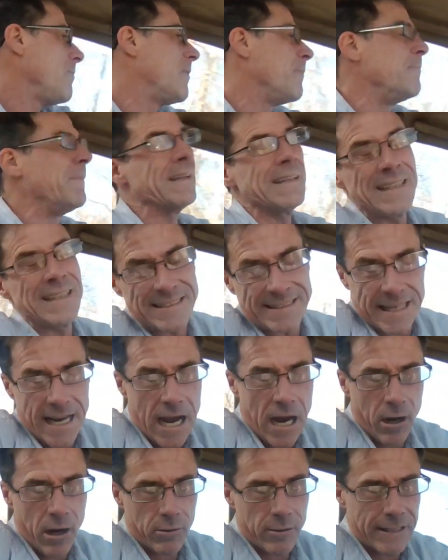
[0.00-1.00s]
The
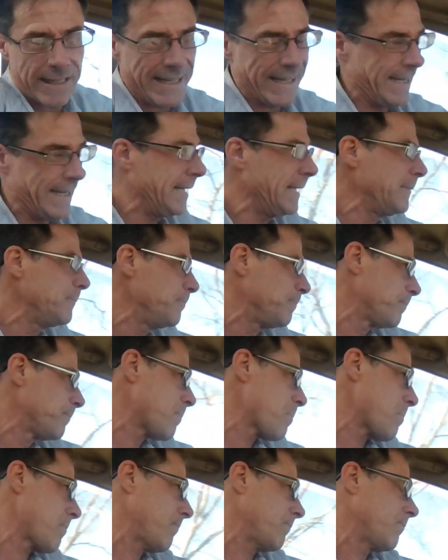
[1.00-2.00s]
military
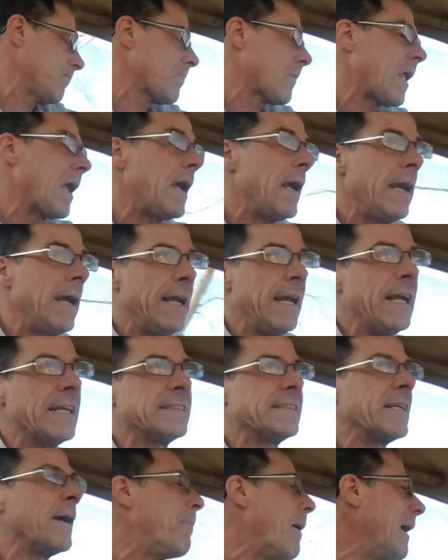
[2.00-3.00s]

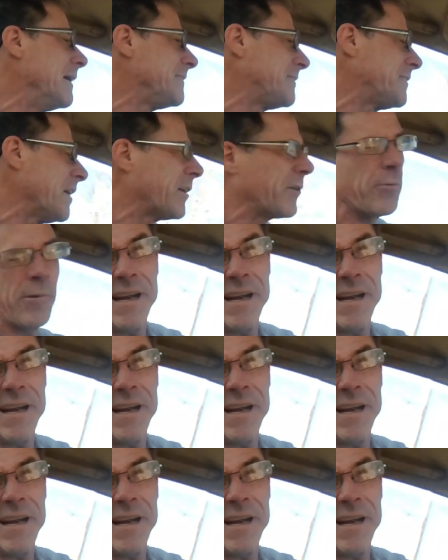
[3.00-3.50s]
is a bunch of